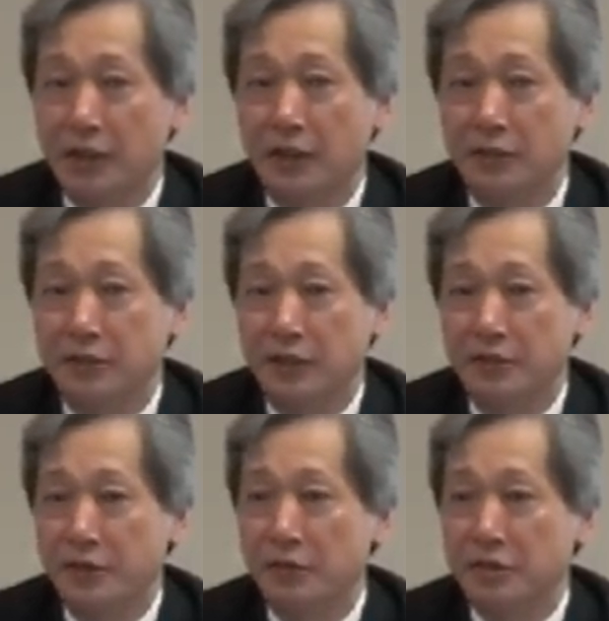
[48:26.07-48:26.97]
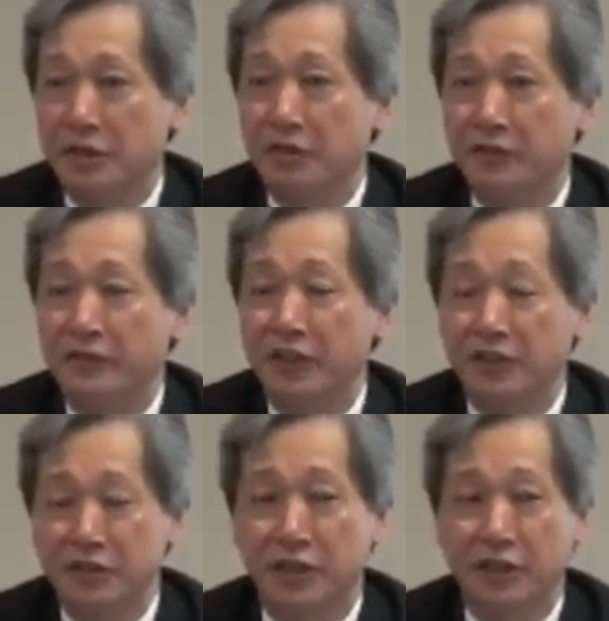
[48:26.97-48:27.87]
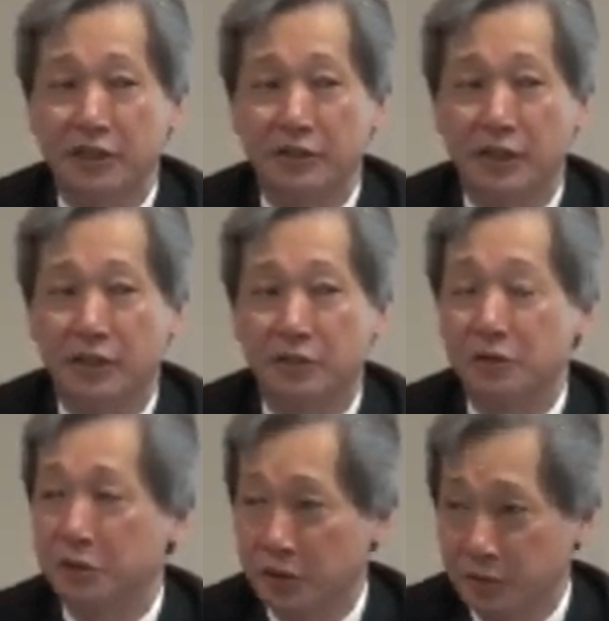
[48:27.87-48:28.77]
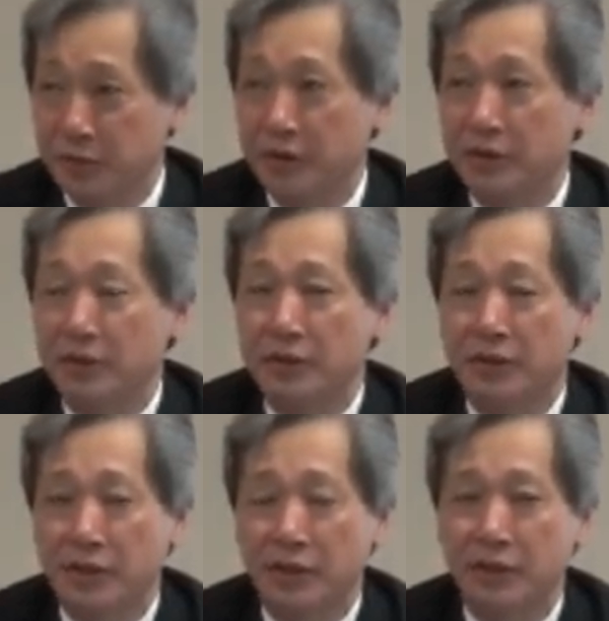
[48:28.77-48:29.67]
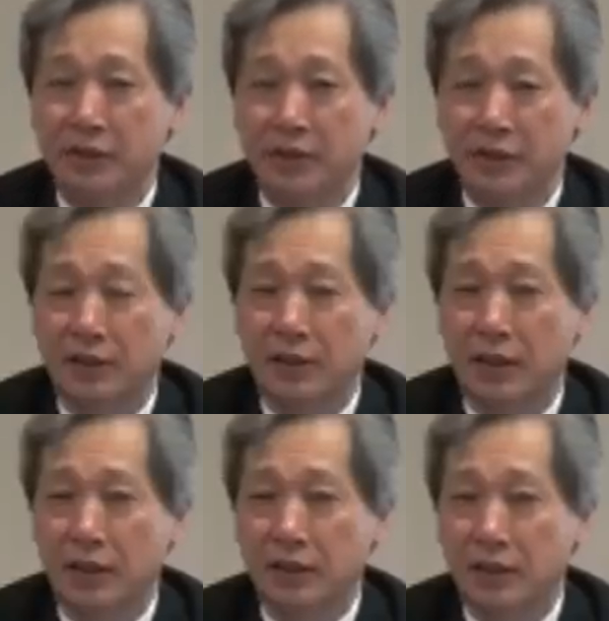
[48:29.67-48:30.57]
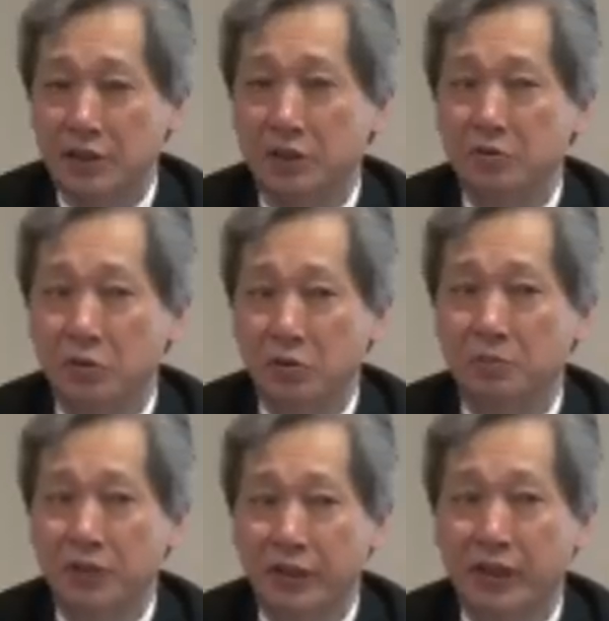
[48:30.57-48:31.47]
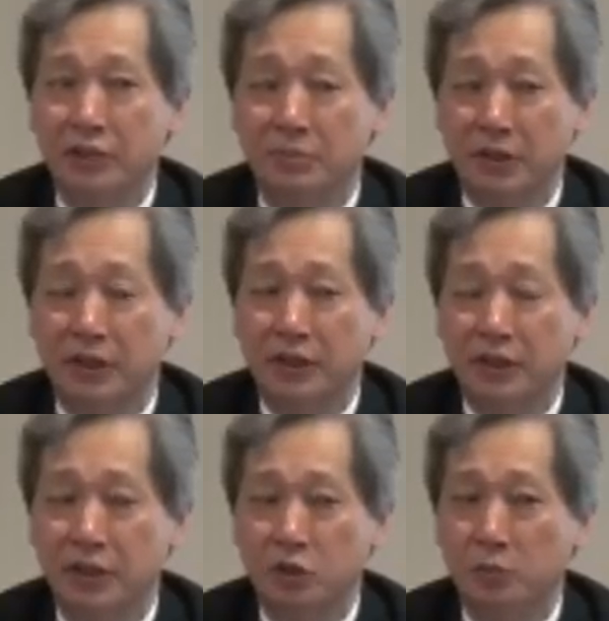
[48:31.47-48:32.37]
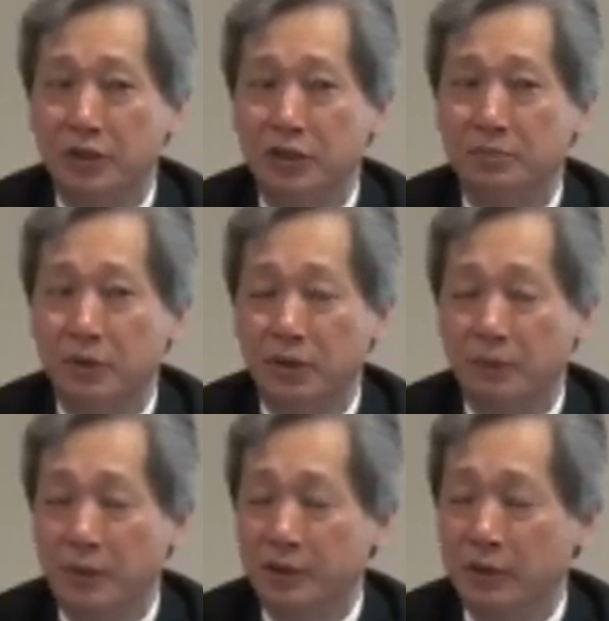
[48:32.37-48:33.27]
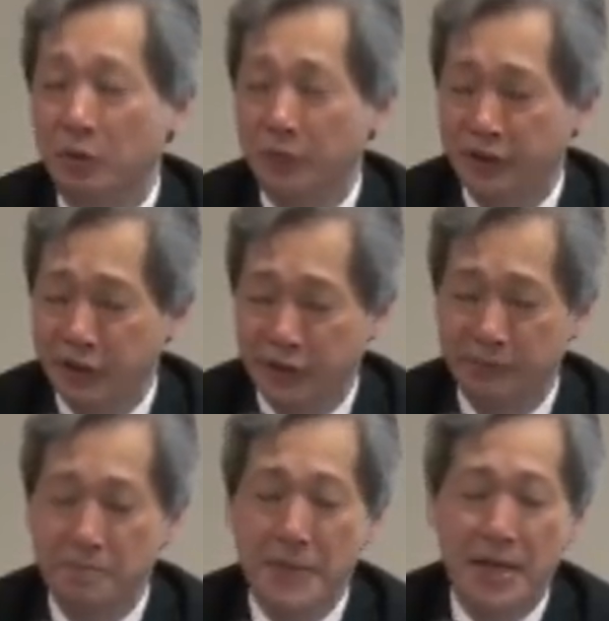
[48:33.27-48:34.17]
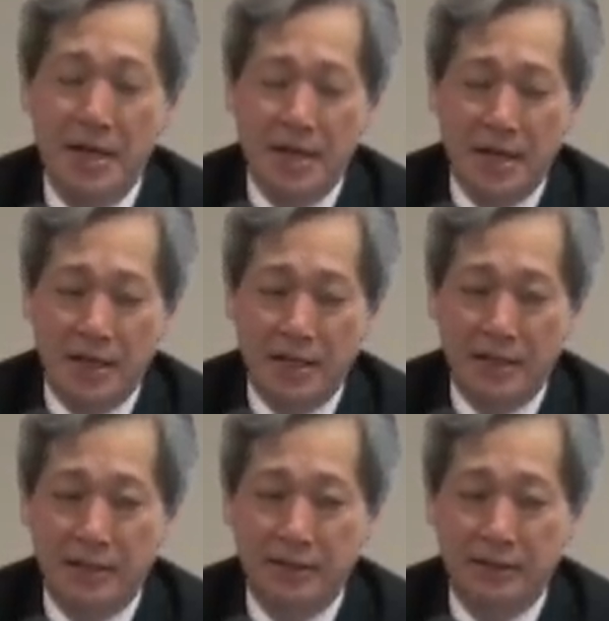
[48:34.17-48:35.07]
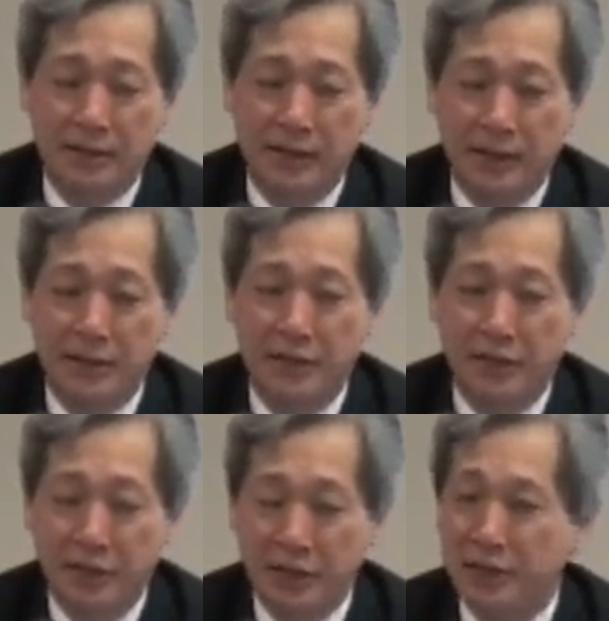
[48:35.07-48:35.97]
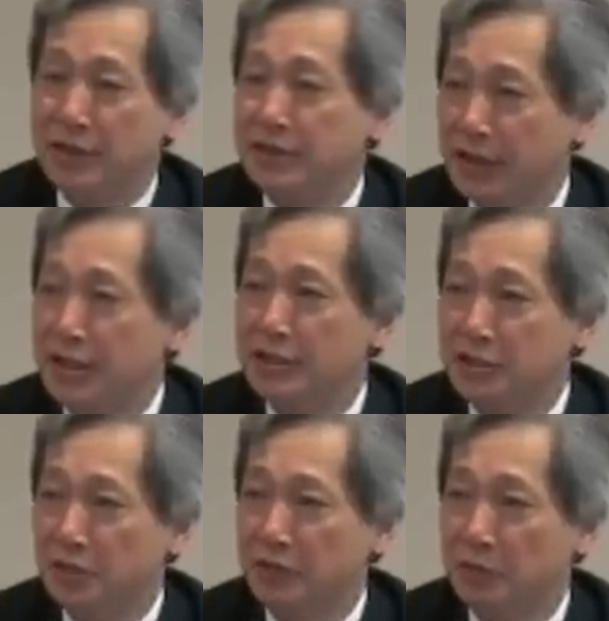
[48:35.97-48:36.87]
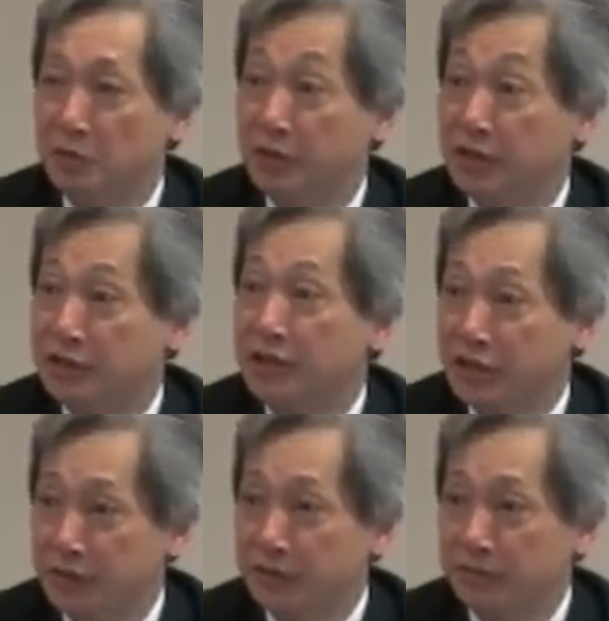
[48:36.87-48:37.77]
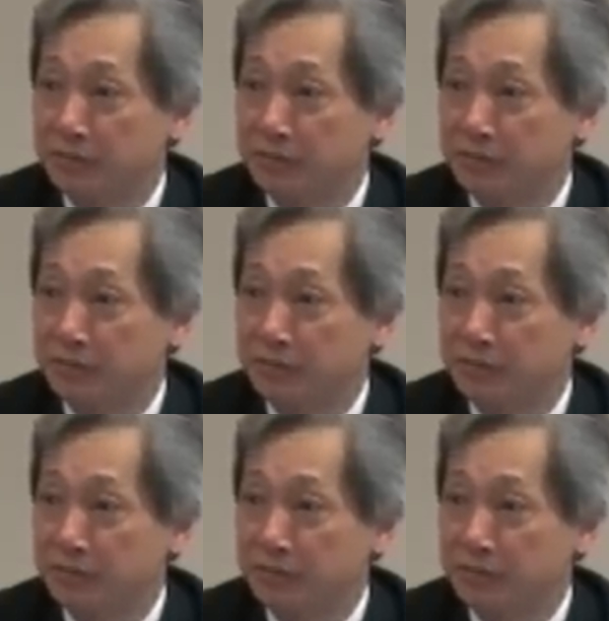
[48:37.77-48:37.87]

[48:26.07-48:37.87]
And um, there is enough evidence and uh, to show that uh, a larger role played by uh, domestic public opinion um, in the early stages of democratization